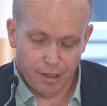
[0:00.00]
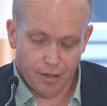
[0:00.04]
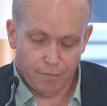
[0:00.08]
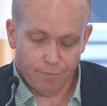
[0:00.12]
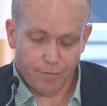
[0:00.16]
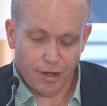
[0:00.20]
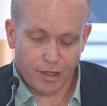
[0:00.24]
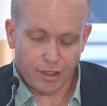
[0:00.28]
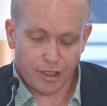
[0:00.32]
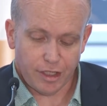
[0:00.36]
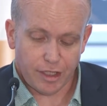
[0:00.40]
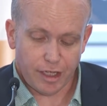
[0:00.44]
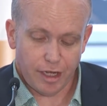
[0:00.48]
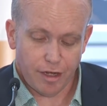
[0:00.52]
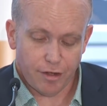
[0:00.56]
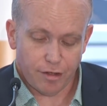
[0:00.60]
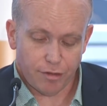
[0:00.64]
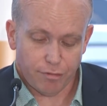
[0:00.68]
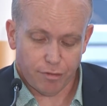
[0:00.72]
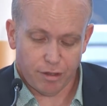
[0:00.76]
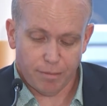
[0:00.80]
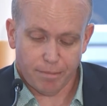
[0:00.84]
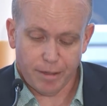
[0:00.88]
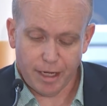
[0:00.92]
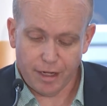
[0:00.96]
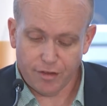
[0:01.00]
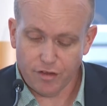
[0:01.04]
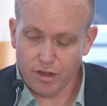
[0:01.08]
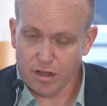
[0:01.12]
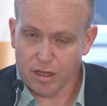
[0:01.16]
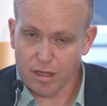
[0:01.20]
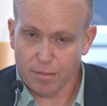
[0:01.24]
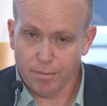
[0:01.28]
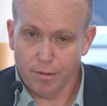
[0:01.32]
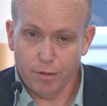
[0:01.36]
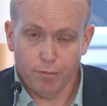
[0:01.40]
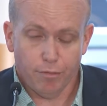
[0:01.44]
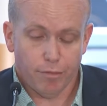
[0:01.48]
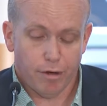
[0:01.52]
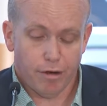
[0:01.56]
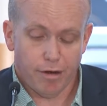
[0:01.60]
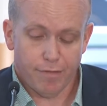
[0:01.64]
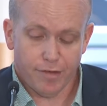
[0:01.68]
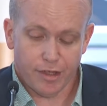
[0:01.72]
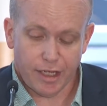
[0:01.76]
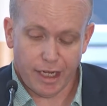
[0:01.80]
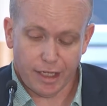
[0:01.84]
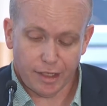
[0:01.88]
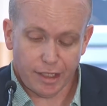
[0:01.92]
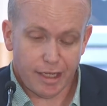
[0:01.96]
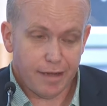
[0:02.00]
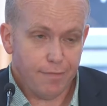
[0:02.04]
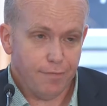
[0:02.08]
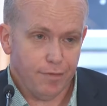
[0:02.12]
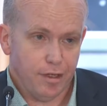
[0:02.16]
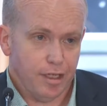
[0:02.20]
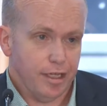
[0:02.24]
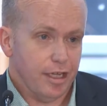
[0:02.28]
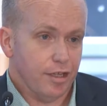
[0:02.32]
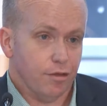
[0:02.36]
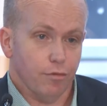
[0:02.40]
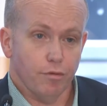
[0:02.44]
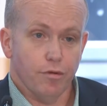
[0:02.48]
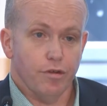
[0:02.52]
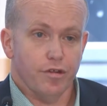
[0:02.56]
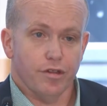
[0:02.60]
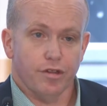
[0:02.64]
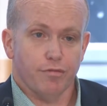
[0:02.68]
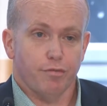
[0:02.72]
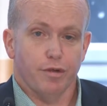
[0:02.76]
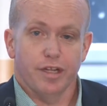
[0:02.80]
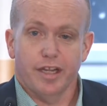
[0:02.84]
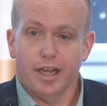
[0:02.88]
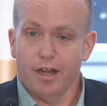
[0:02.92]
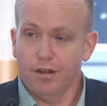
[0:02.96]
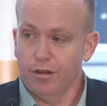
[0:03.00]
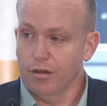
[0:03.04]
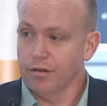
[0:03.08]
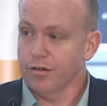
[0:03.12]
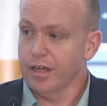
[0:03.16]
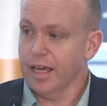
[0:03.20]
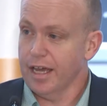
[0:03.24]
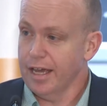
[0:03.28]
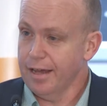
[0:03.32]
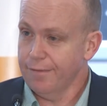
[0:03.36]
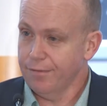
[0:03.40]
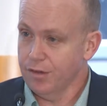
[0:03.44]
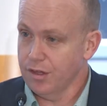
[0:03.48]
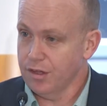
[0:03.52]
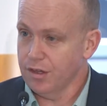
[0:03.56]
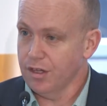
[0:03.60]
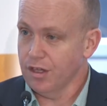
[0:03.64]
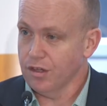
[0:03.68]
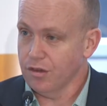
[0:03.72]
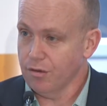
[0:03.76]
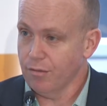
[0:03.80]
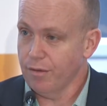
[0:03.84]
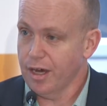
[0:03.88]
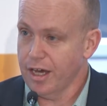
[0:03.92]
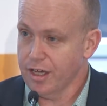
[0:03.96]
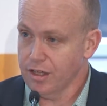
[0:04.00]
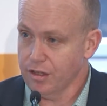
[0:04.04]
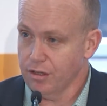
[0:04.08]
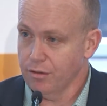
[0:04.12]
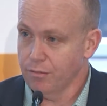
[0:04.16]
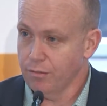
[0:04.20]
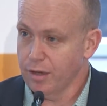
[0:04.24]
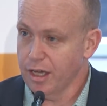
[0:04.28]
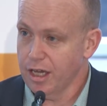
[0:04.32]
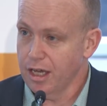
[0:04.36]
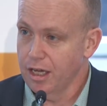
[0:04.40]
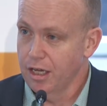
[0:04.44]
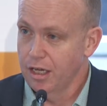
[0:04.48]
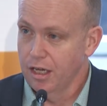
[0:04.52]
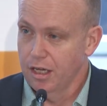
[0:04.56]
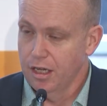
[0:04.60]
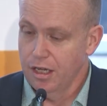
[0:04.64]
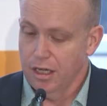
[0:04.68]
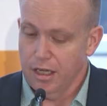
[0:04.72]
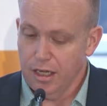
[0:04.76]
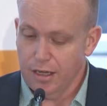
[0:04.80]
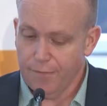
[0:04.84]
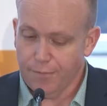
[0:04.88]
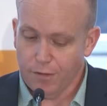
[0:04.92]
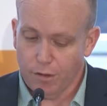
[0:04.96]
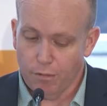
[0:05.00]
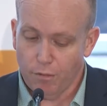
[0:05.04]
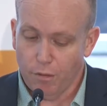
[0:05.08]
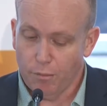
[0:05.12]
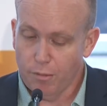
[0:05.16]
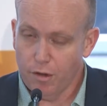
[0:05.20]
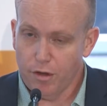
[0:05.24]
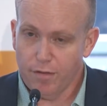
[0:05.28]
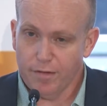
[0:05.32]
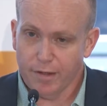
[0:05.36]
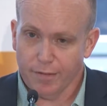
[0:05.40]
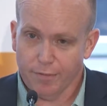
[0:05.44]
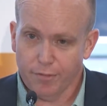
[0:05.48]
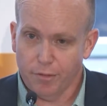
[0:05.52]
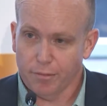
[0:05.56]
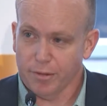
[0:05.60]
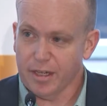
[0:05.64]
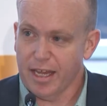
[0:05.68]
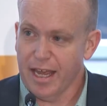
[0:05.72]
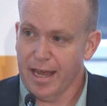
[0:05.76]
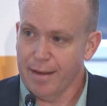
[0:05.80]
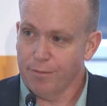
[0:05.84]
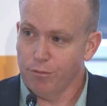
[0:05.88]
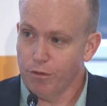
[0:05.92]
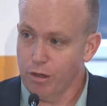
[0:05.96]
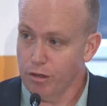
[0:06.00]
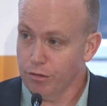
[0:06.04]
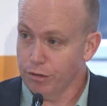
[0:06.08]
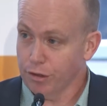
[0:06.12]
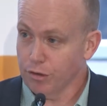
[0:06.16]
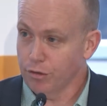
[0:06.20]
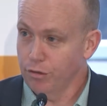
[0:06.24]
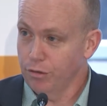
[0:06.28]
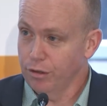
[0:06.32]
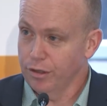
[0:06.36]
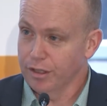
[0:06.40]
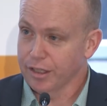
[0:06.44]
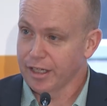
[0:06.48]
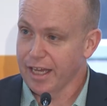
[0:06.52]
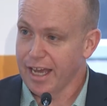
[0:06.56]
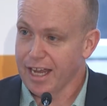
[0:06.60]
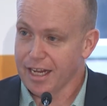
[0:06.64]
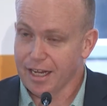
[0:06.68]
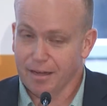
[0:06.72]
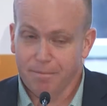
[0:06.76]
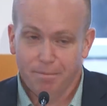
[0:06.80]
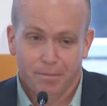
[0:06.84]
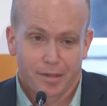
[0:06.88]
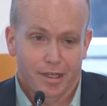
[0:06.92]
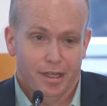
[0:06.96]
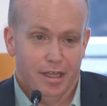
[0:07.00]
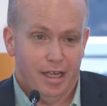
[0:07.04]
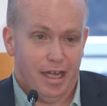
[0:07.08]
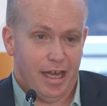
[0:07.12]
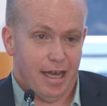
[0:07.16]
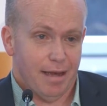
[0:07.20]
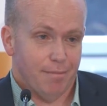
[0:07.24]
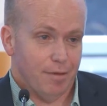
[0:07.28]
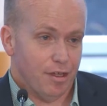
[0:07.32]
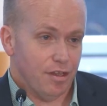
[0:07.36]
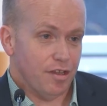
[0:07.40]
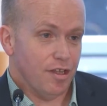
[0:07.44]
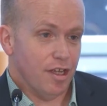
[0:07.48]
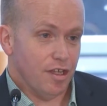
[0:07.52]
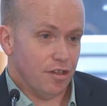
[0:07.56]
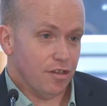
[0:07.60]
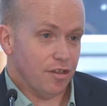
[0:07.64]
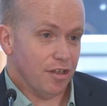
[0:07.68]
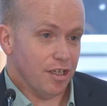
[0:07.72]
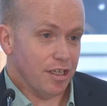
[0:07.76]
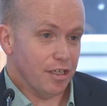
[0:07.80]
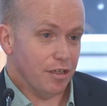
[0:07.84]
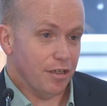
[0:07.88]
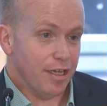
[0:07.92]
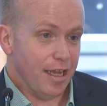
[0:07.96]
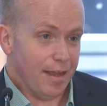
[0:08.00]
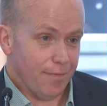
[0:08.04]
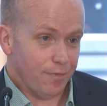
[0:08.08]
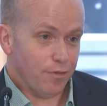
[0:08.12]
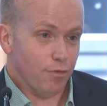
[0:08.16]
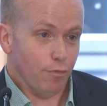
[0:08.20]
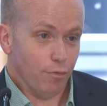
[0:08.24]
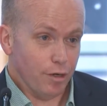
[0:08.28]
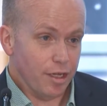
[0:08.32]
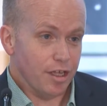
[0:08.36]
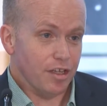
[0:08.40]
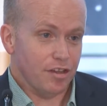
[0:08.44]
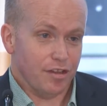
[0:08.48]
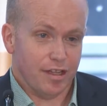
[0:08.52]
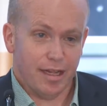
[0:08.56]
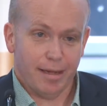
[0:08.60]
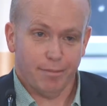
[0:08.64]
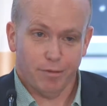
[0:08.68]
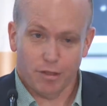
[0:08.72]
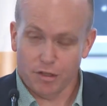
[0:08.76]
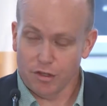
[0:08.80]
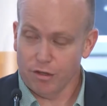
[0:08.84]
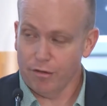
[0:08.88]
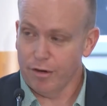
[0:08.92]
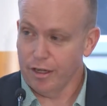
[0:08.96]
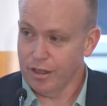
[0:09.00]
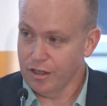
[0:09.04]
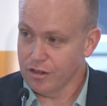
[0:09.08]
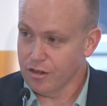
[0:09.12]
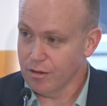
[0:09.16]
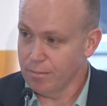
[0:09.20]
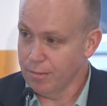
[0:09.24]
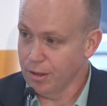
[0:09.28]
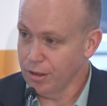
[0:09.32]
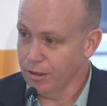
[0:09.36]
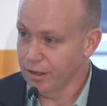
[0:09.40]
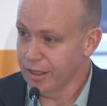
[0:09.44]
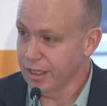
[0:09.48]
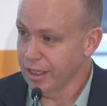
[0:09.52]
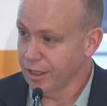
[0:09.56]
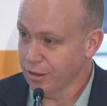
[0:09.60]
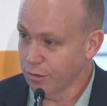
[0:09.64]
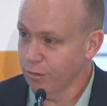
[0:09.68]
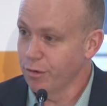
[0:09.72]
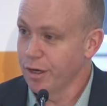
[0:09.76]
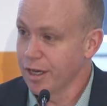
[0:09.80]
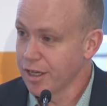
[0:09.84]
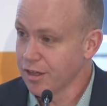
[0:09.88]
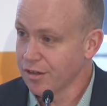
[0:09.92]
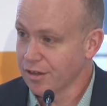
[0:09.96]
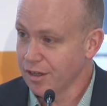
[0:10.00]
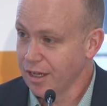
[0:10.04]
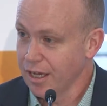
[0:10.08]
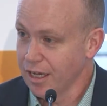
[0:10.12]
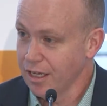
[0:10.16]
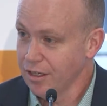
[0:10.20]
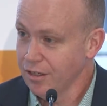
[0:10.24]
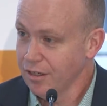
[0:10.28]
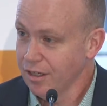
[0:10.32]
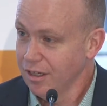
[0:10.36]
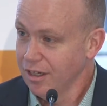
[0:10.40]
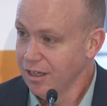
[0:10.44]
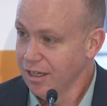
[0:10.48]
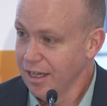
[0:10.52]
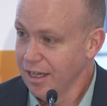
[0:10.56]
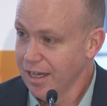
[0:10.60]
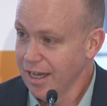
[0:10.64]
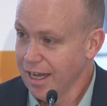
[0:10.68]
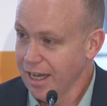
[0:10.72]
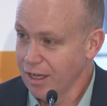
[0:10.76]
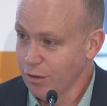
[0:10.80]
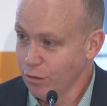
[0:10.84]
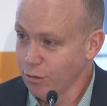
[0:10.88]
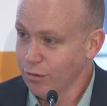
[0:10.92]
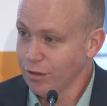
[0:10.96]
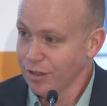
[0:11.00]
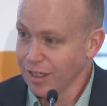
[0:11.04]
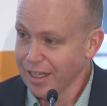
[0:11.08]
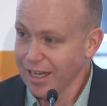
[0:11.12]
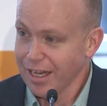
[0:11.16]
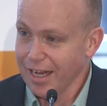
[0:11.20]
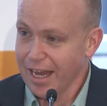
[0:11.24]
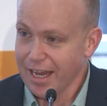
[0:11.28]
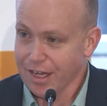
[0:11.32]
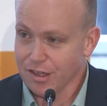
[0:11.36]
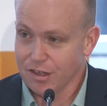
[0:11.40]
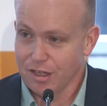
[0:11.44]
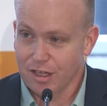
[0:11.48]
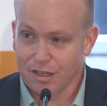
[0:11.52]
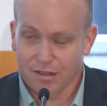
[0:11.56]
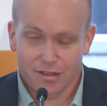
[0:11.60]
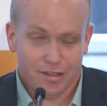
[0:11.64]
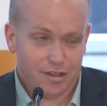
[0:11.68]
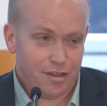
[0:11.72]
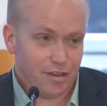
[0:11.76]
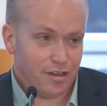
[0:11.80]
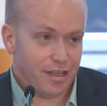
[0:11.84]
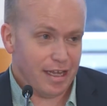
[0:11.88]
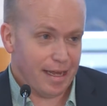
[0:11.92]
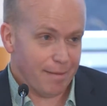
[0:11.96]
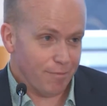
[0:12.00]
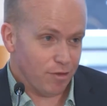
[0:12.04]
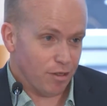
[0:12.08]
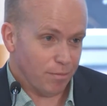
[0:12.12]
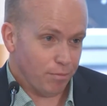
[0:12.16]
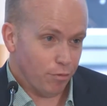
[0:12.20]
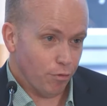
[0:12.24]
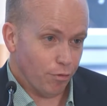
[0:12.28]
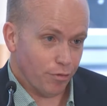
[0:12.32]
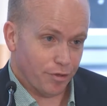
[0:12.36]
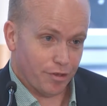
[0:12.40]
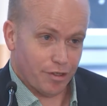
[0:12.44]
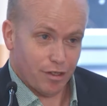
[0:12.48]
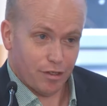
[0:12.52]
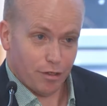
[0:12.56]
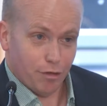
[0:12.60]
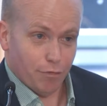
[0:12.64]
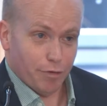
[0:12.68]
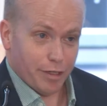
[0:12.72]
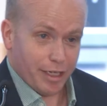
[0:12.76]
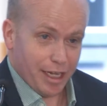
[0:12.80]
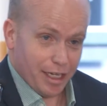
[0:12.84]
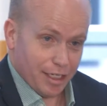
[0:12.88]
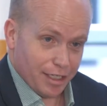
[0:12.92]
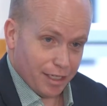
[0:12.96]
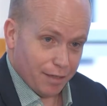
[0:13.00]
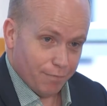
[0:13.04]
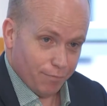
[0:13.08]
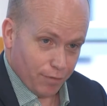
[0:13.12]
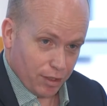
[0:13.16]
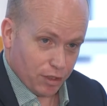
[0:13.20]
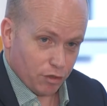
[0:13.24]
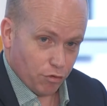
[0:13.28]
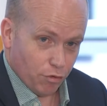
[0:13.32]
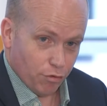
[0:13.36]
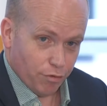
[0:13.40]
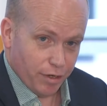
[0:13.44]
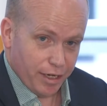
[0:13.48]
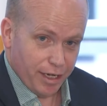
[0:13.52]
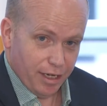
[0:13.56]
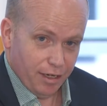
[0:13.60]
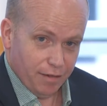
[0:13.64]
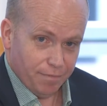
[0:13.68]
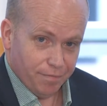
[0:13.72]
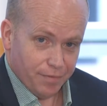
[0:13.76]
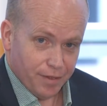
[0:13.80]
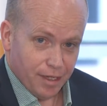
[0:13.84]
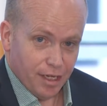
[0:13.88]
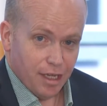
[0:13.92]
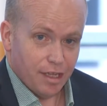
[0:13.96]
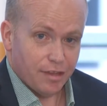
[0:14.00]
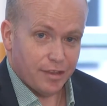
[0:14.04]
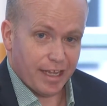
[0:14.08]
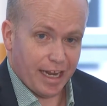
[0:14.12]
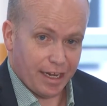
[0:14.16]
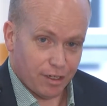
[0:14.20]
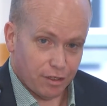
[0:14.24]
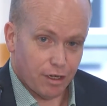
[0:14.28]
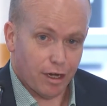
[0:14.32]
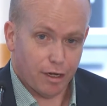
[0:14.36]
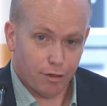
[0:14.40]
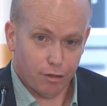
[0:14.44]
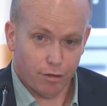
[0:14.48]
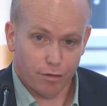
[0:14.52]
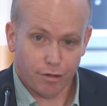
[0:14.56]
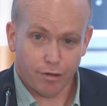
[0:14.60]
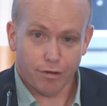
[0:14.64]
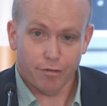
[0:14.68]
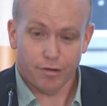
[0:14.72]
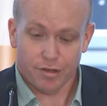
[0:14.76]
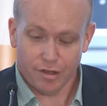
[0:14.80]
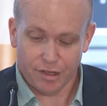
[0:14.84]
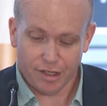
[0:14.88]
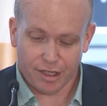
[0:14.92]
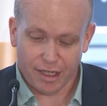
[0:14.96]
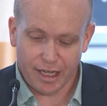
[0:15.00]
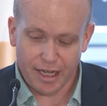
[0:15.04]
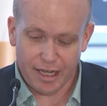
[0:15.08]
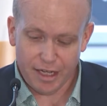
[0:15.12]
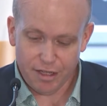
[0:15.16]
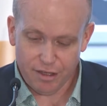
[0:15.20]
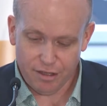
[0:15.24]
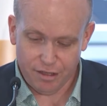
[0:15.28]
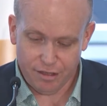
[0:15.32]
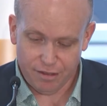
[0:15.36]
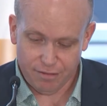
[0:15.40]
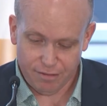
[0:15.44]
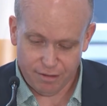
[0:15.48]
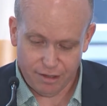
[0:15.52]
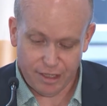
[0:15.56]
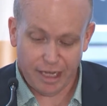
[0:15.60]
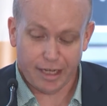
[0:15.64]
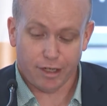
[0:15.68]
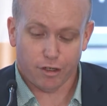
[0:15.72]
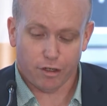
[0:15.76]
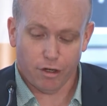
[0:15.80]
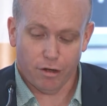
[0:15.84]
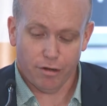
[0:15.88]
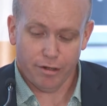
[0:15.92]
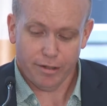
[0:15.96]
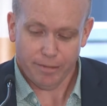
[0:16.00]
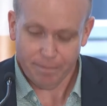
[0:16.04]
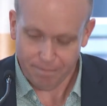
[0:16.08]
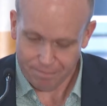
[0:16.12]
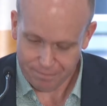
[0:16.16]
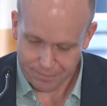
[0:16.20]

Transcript: Funding goes with the participant wherever they live. In other words, we no longer have this situation where if you were moving from Camwell to Coolangatta, um, essentially you'd have to re-establish your eligibility in Queensland in order to get access to the same supports that you were getting in Victoria. That no longer is the case, thank God.